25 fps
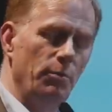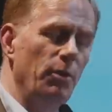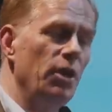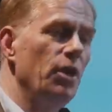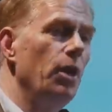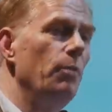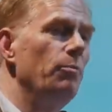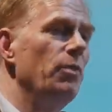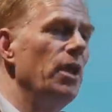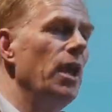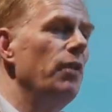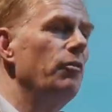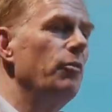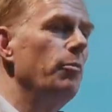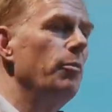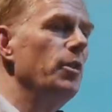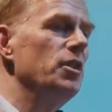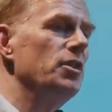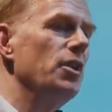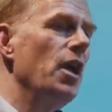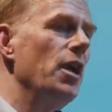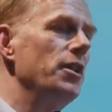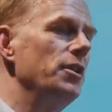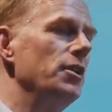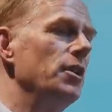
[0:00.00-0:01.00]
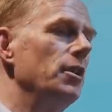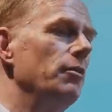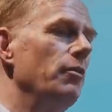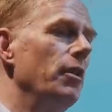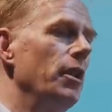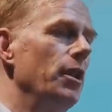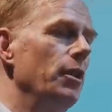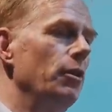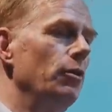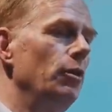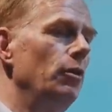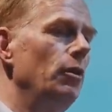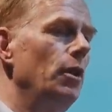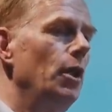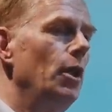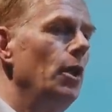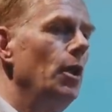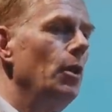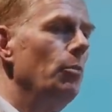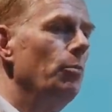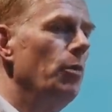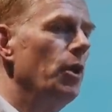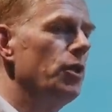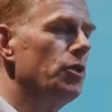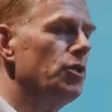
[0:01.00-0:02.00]
you know, she may not be everybody's idea of a hero,
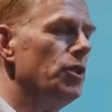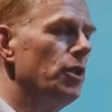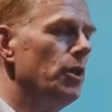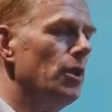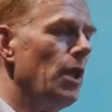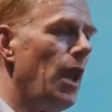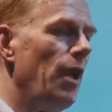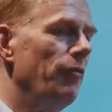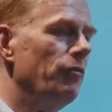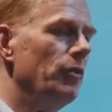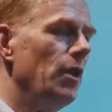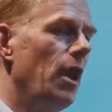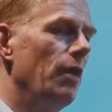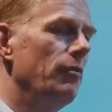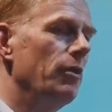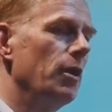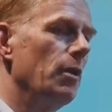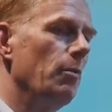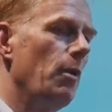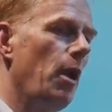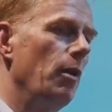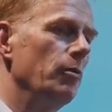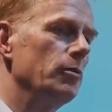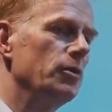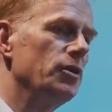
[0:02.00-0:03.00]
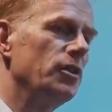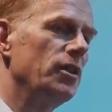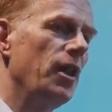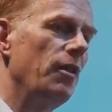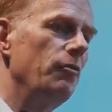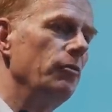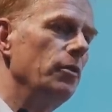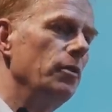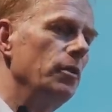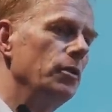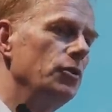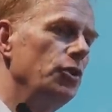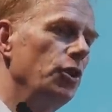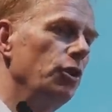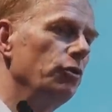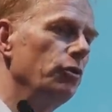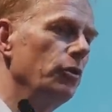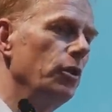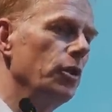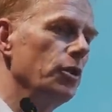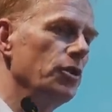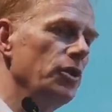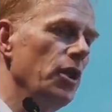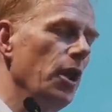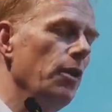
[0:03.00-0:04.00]
but she, after having about seven
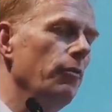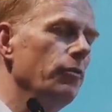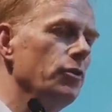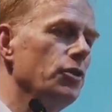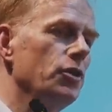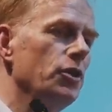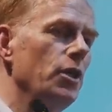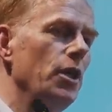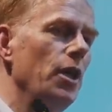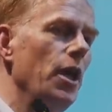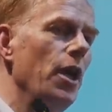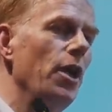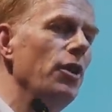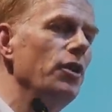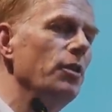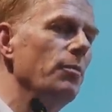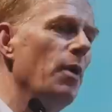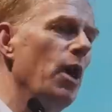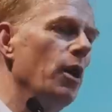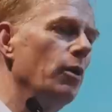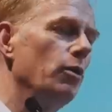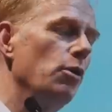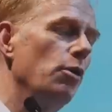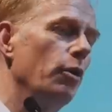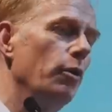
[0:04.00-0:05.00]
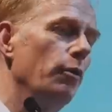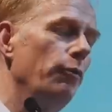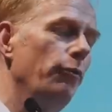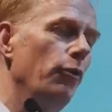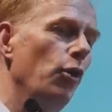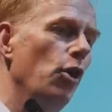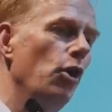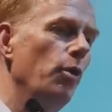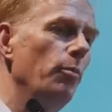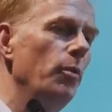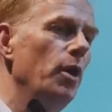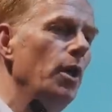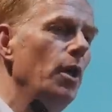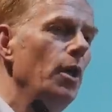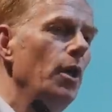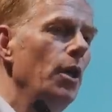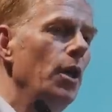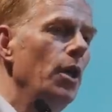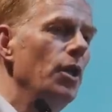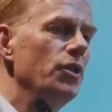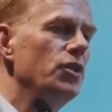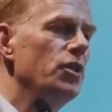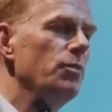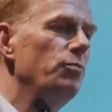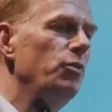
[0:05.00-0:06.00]
children herself, she heard about chloroform,
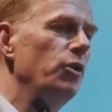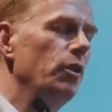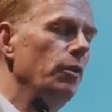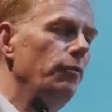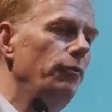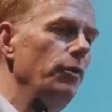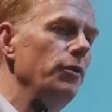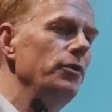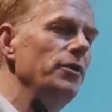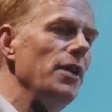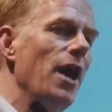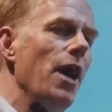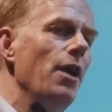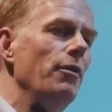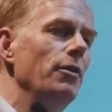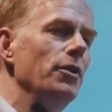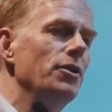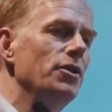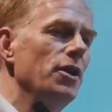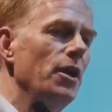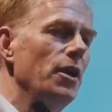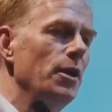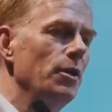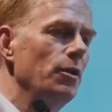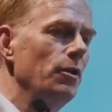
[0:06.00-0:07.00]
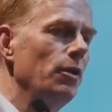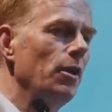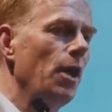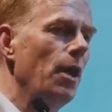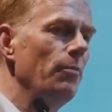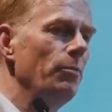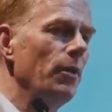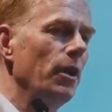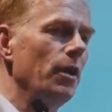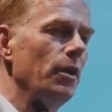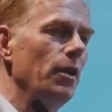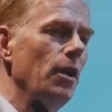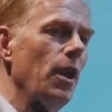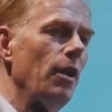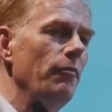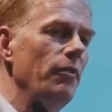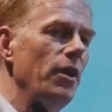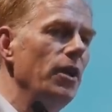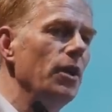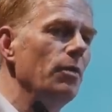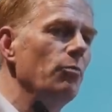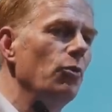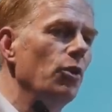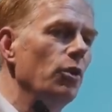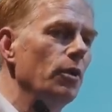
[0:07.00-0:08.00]
and she put her foot down and said, you know, I'm not going to
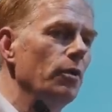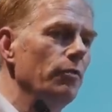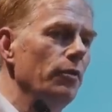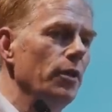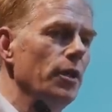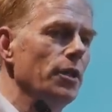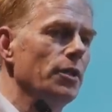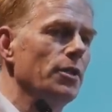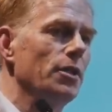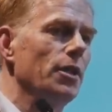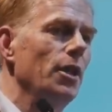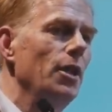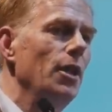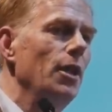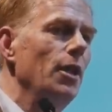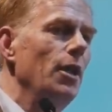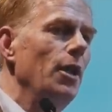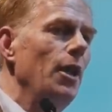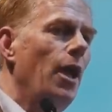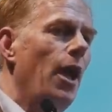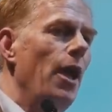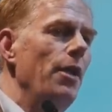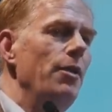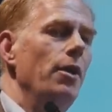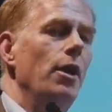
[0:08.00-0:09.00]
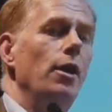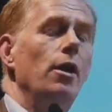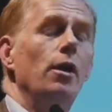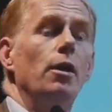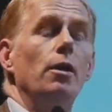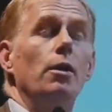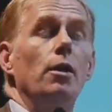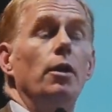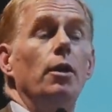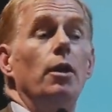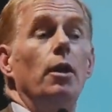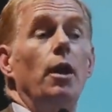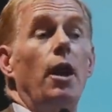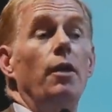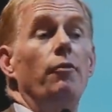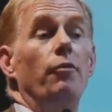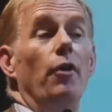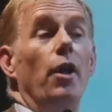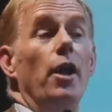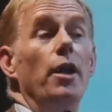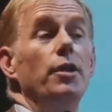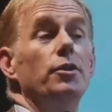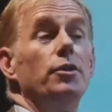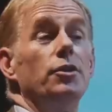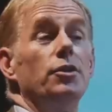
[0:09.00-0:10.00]
have any more of this. And her
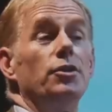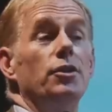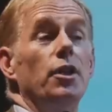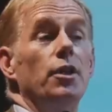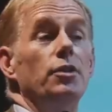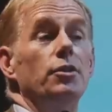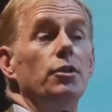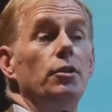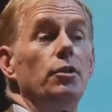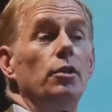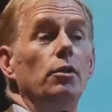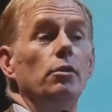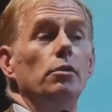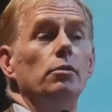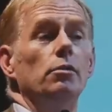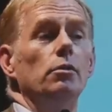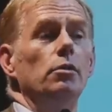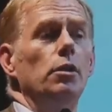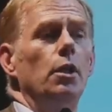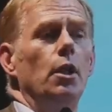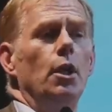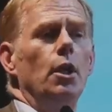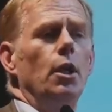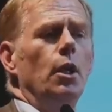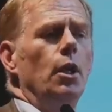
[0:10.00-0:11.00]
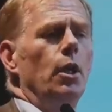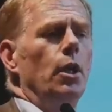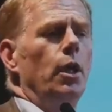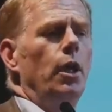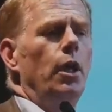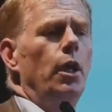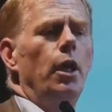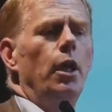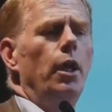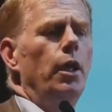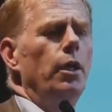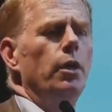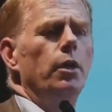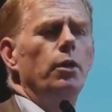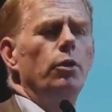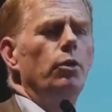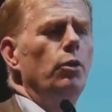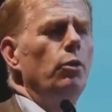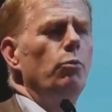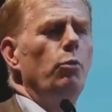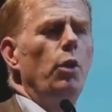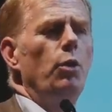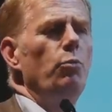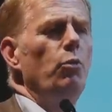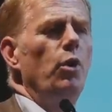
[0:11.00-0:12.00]
advisors said, you know, uh,
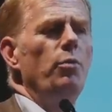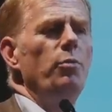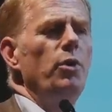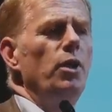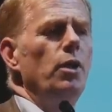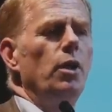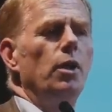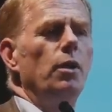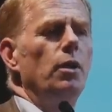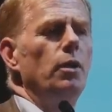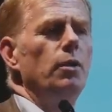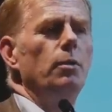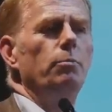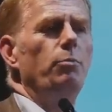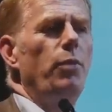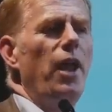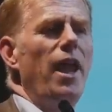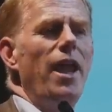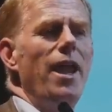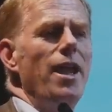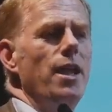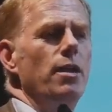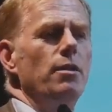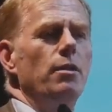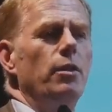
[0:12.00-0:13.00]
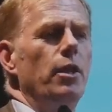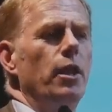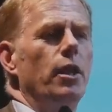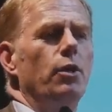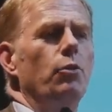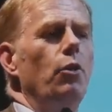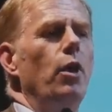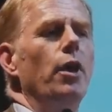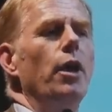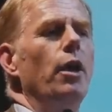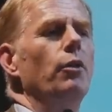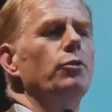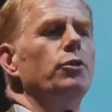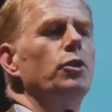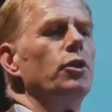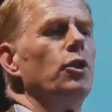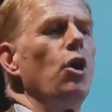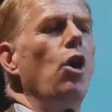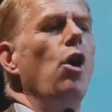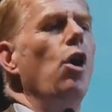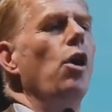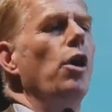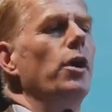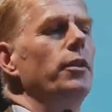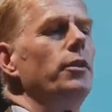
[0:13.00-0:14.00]
you know, when women are in pain, they cry out
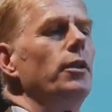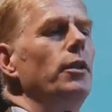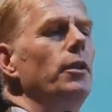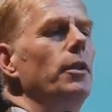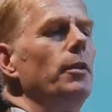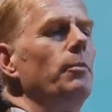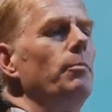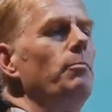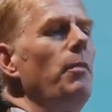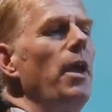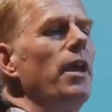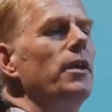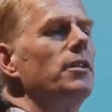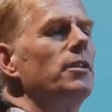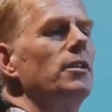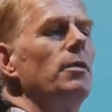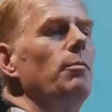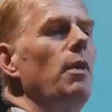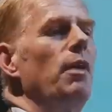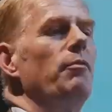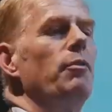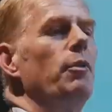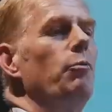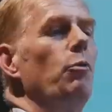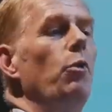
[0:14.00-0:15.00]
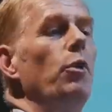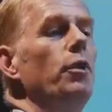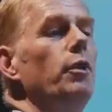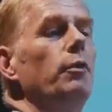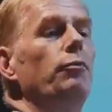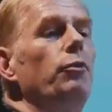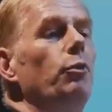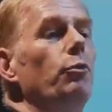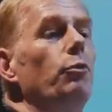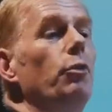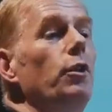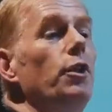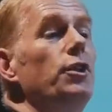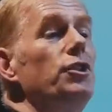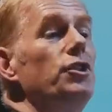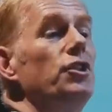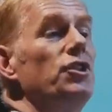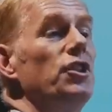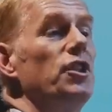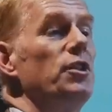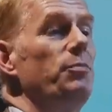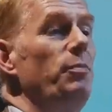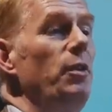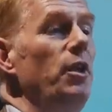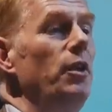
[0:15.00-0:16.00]
to God, and it makes them have a wonderful
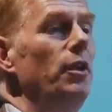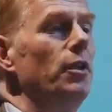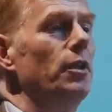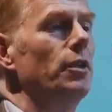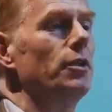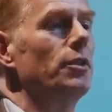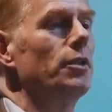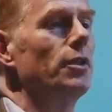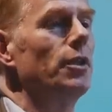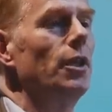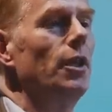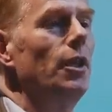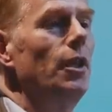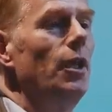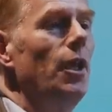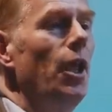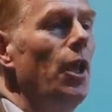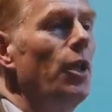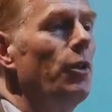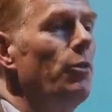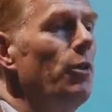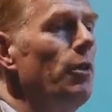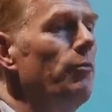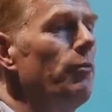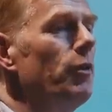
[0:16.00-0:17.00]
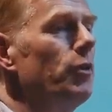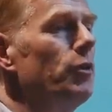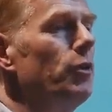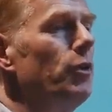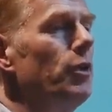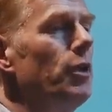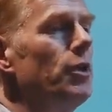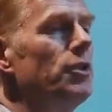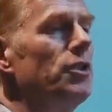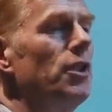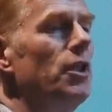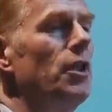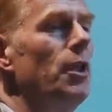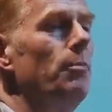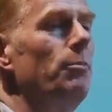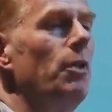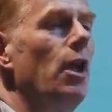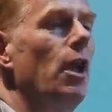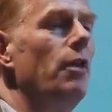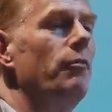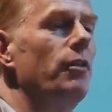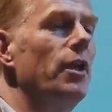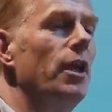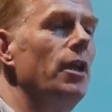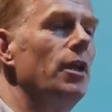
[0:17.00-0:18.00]
religious experience. And Queen Victoria said,
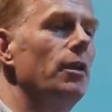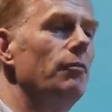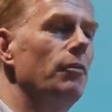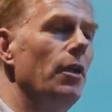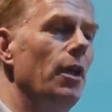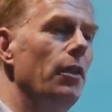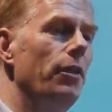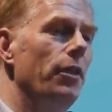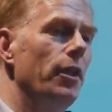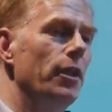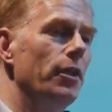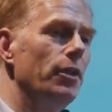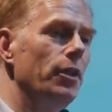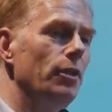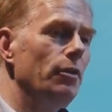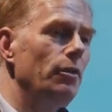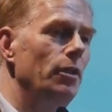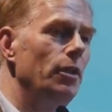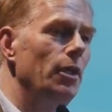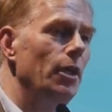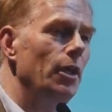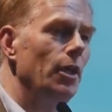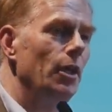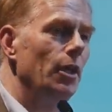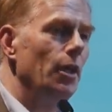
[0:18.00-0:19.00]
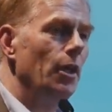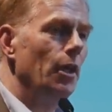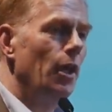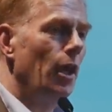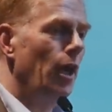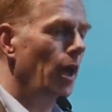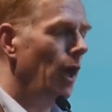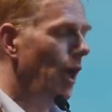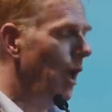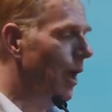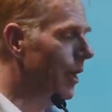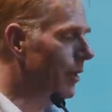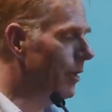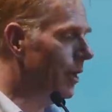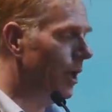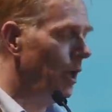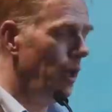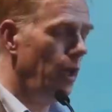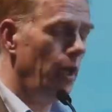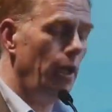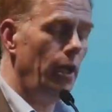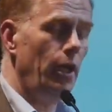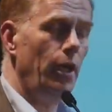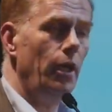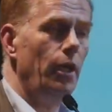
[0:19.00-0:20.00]
I'm not having any of that, thank you. And
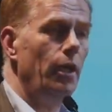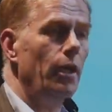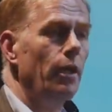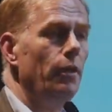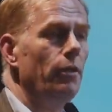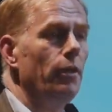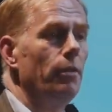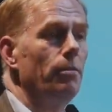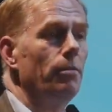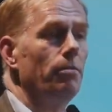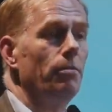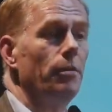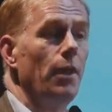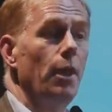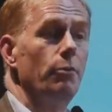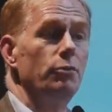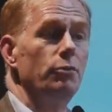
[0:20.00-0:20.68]
uh,